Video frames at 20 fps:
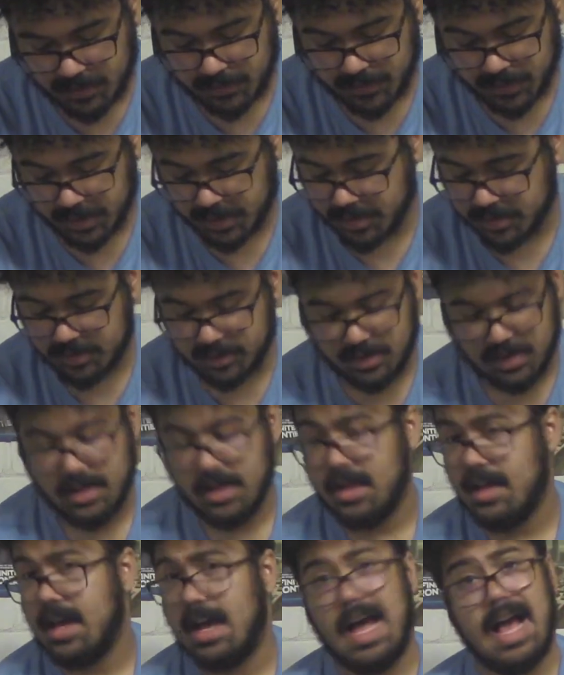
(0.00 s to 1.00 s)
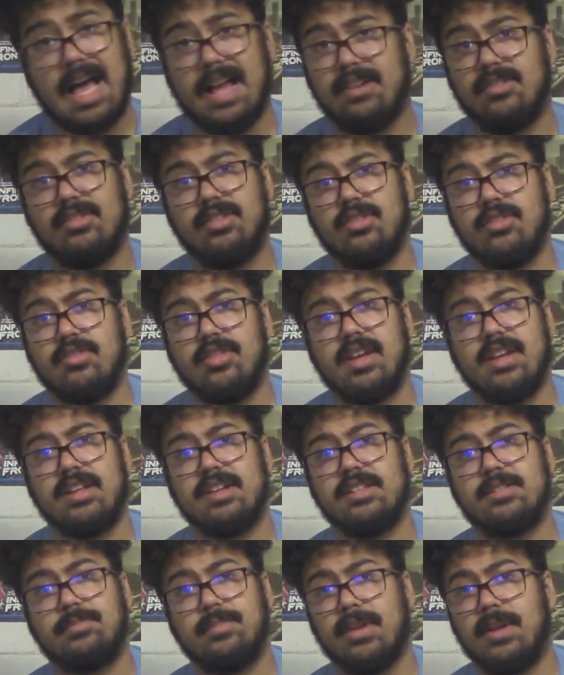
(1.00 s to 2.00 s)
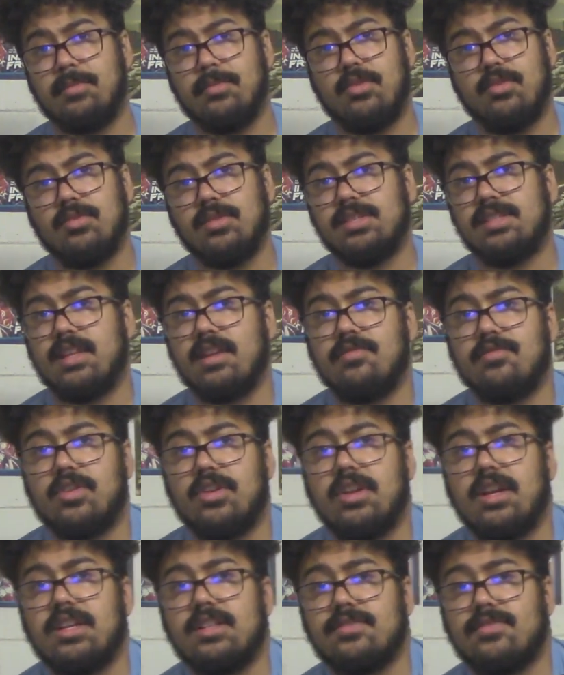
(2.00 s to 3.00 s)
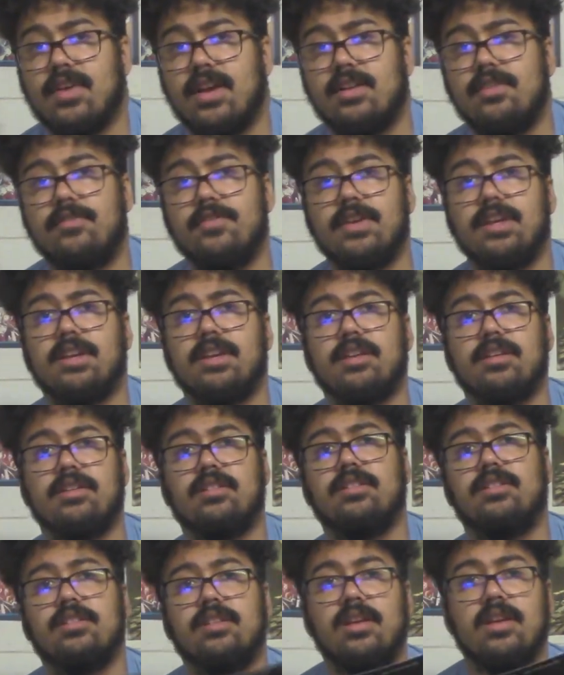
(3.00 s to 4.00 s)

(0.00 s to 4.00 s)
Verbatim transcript: figures. I don't know who that is, but I'm always down for a nice vinyl figure.